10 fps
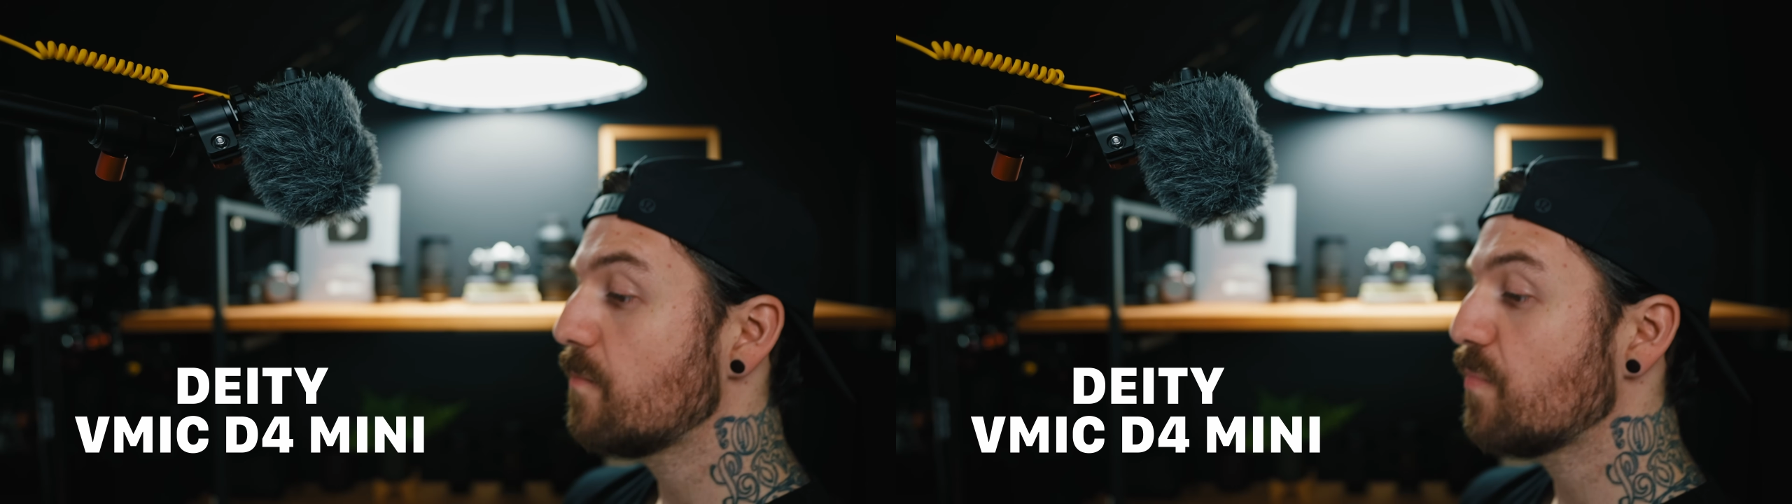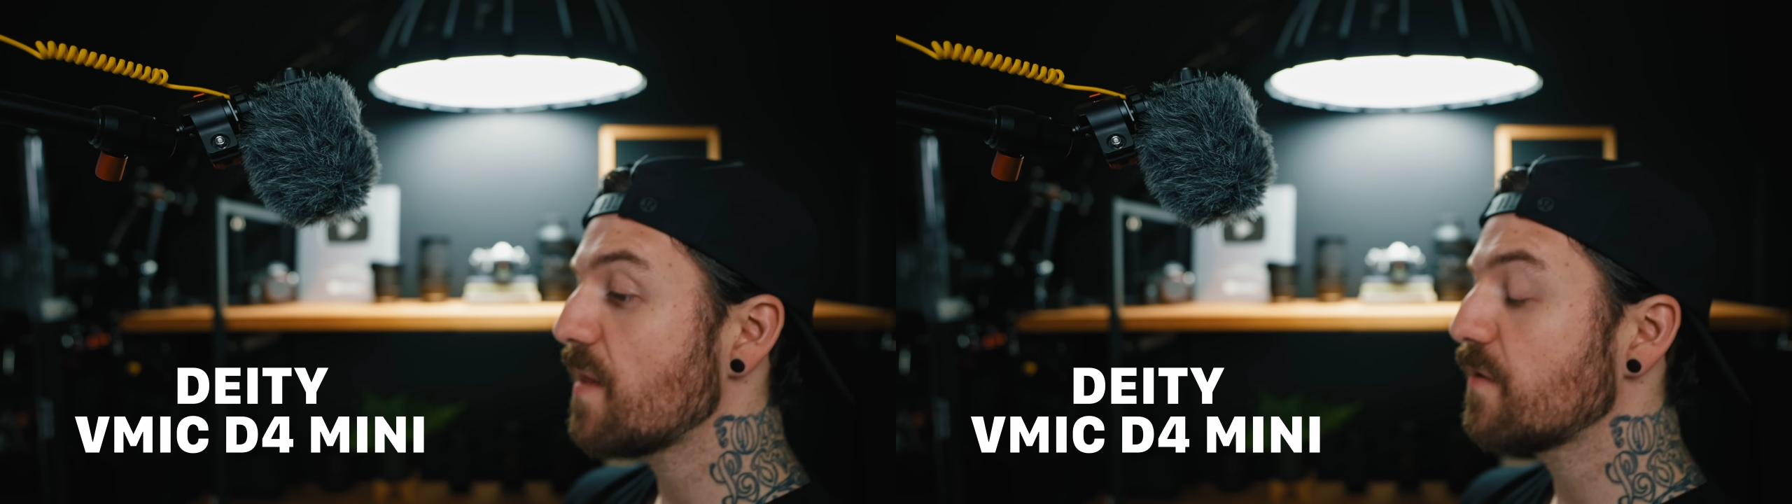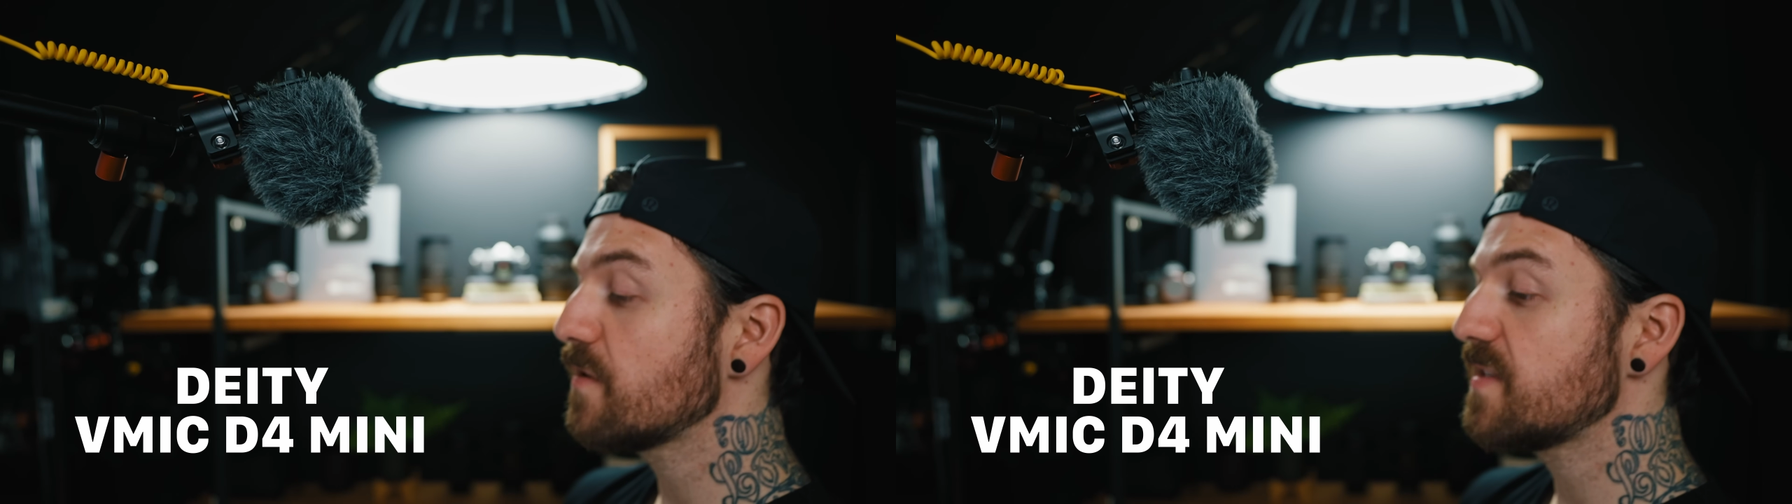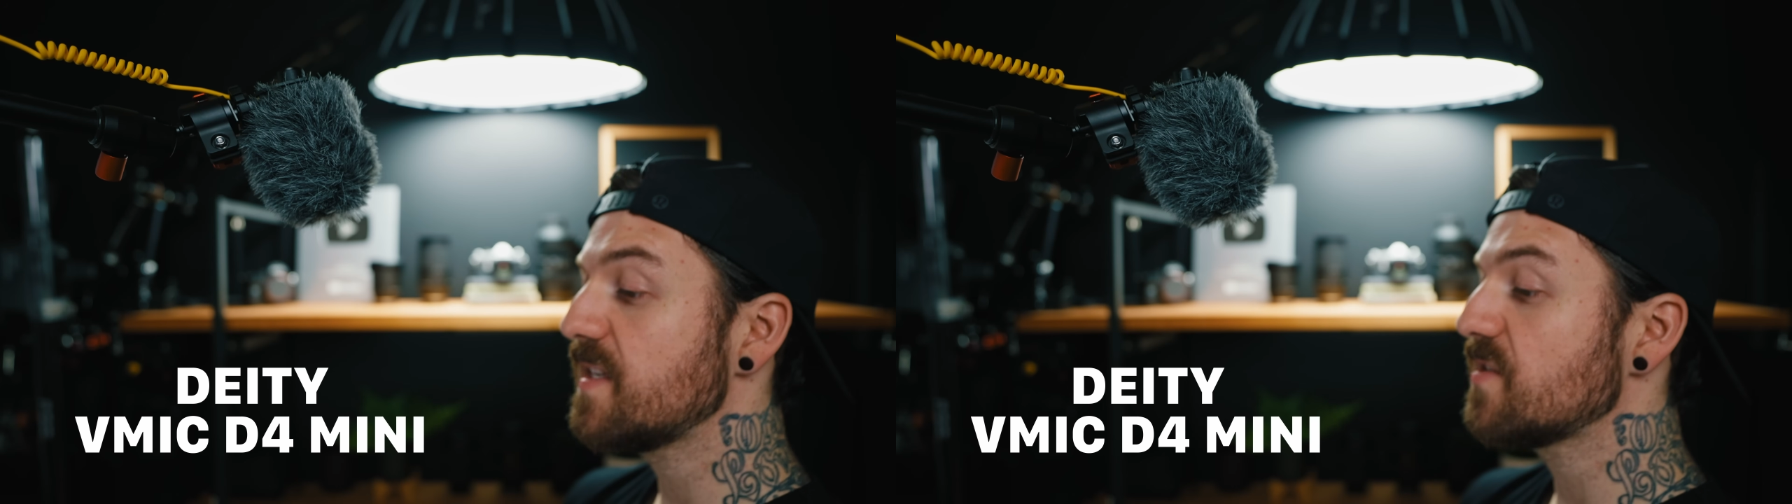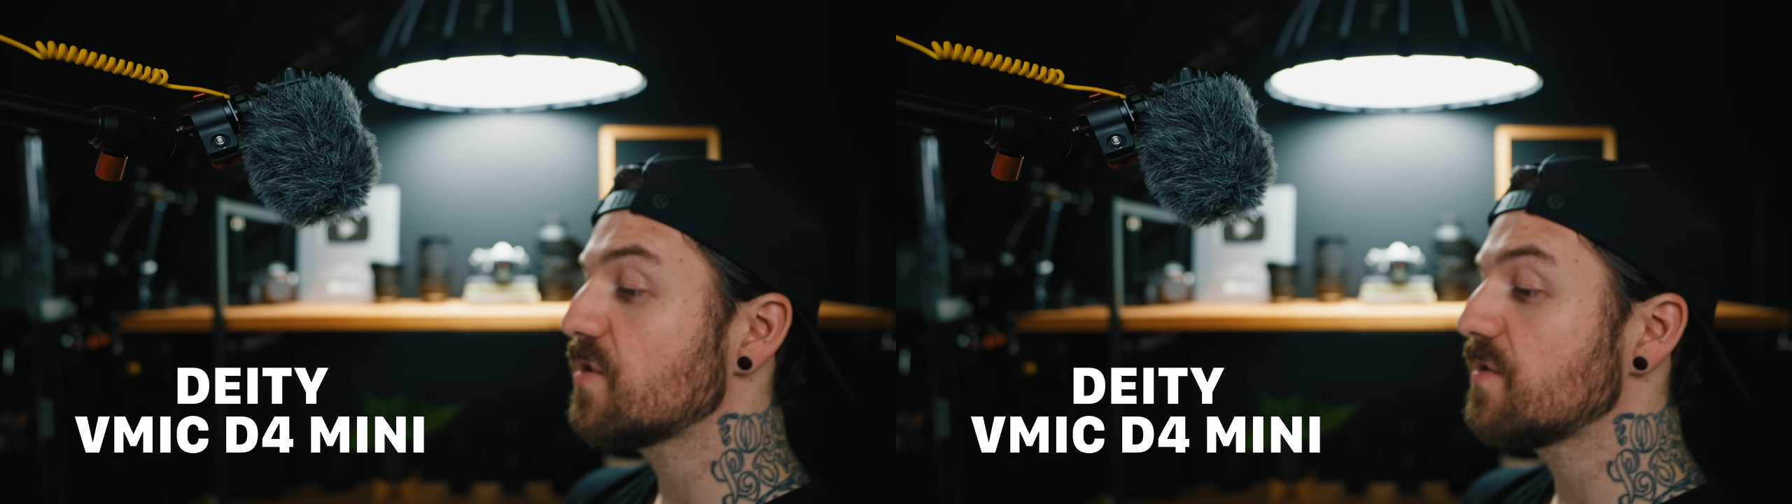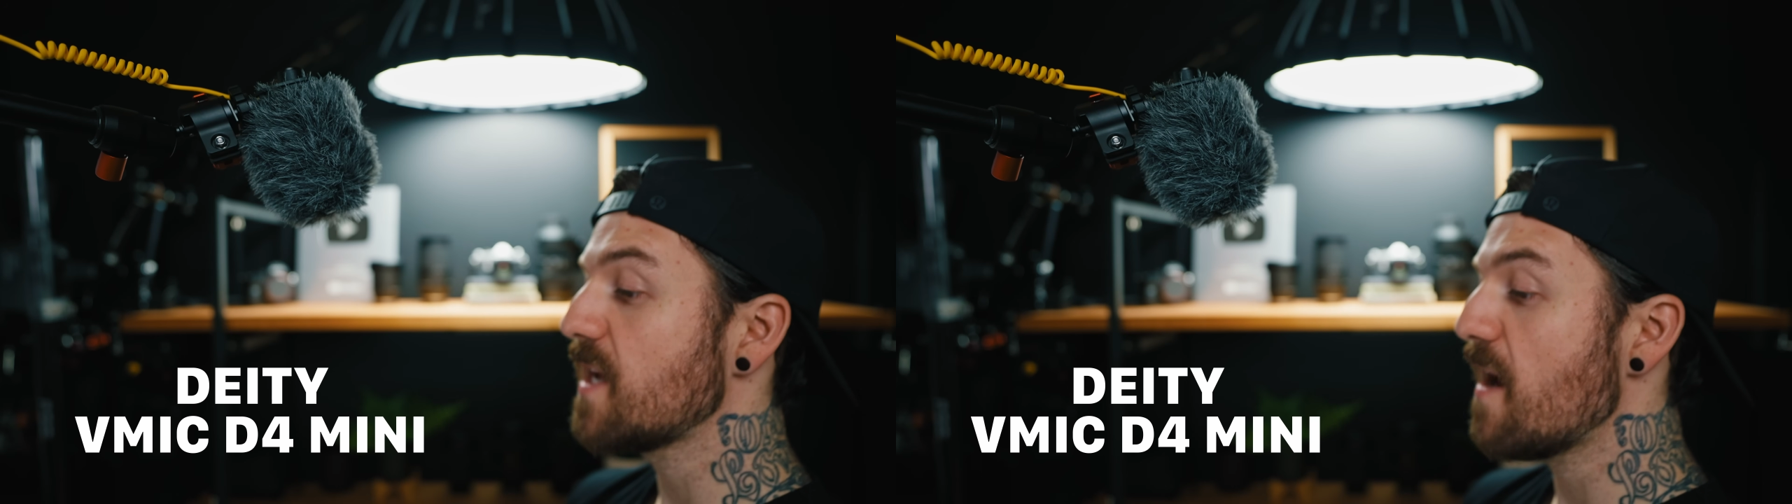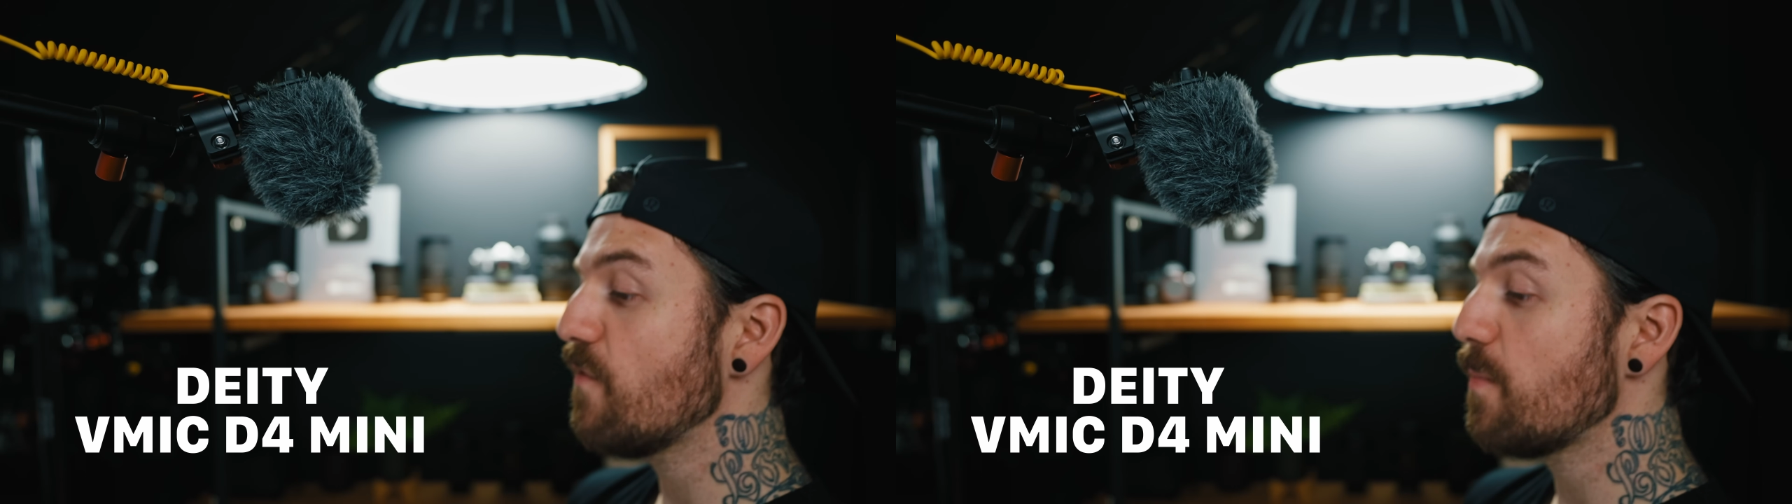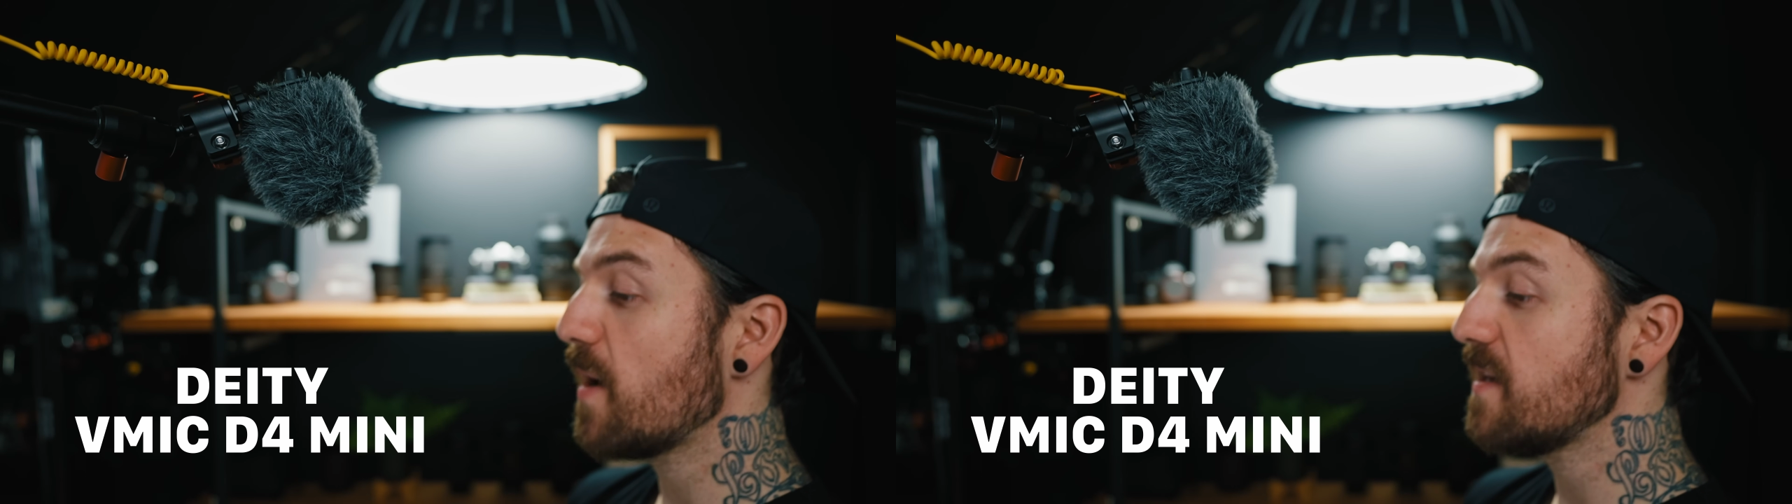Brothers, sisters,
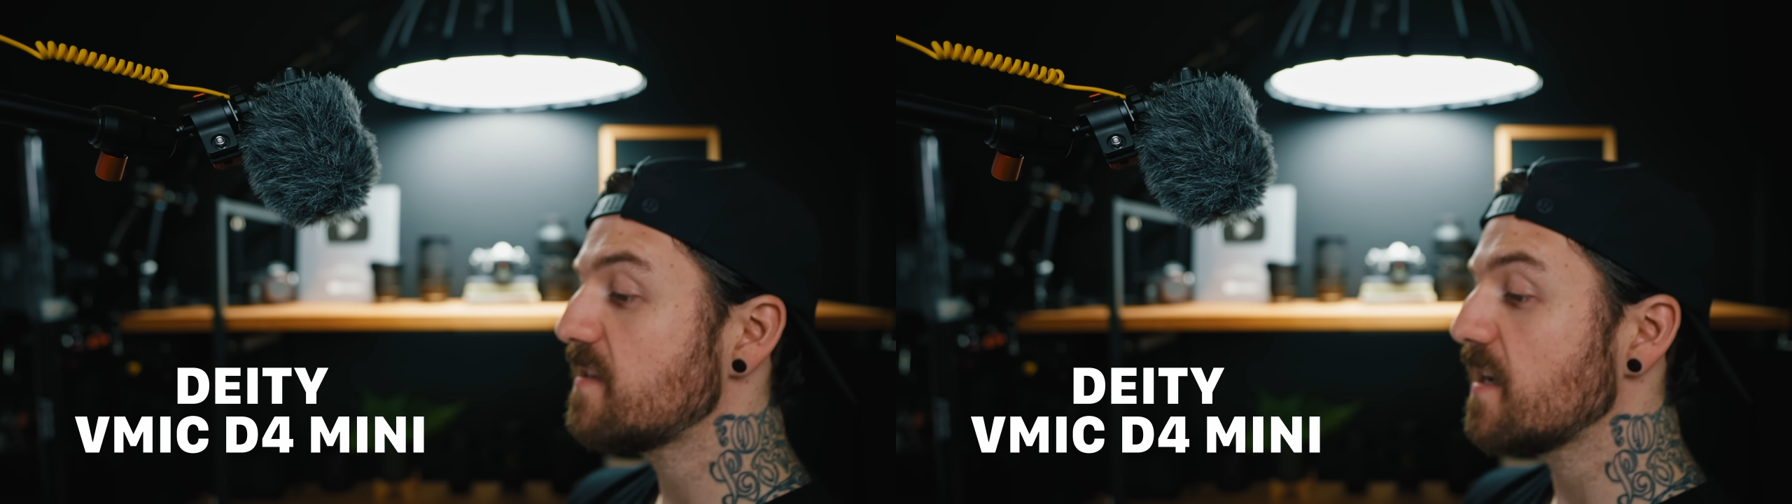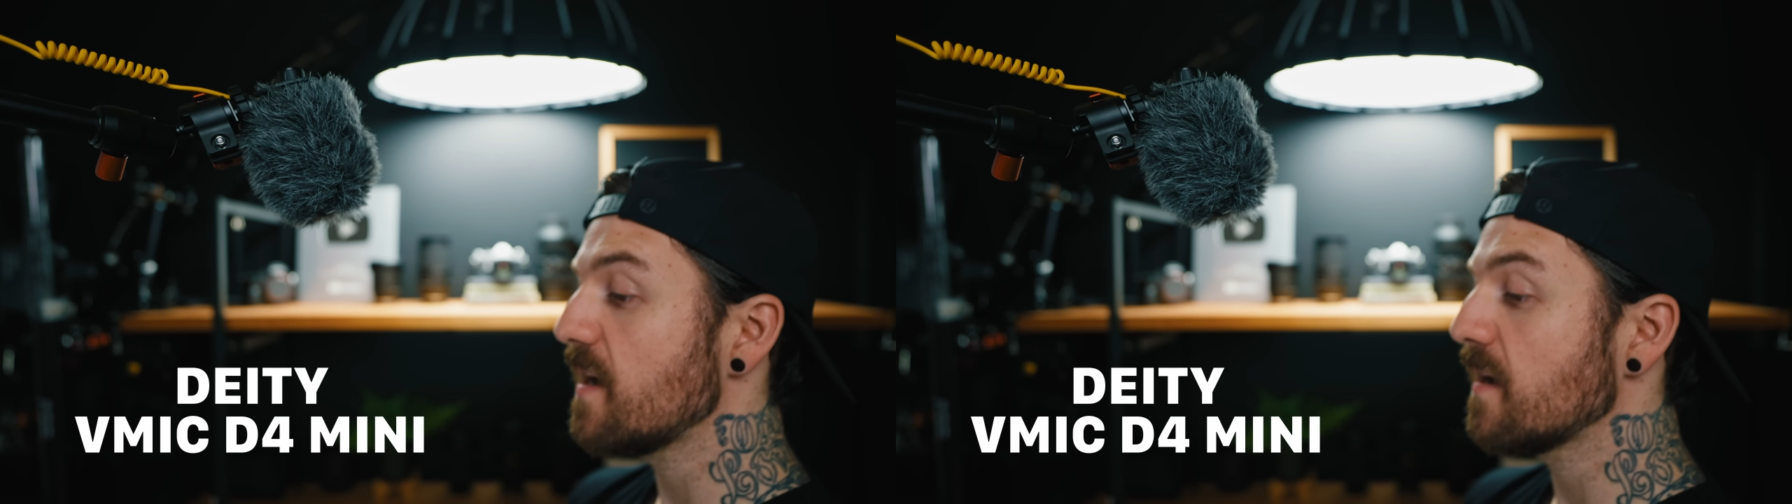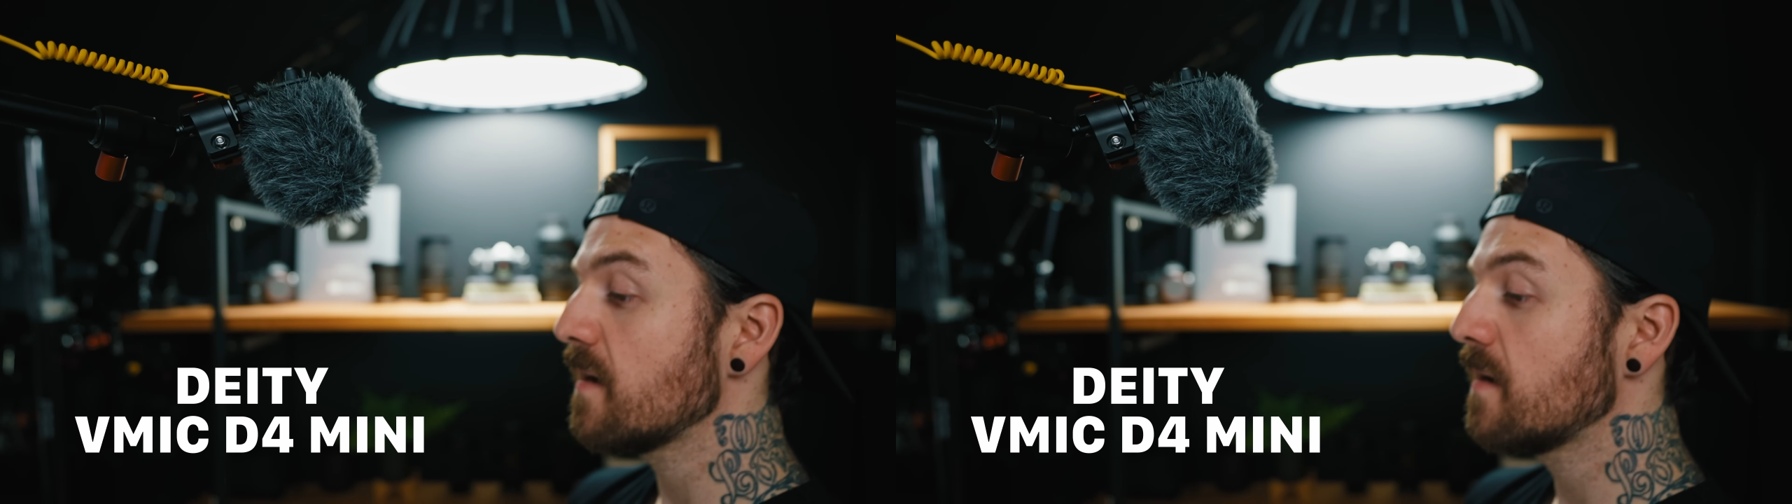everybody sing.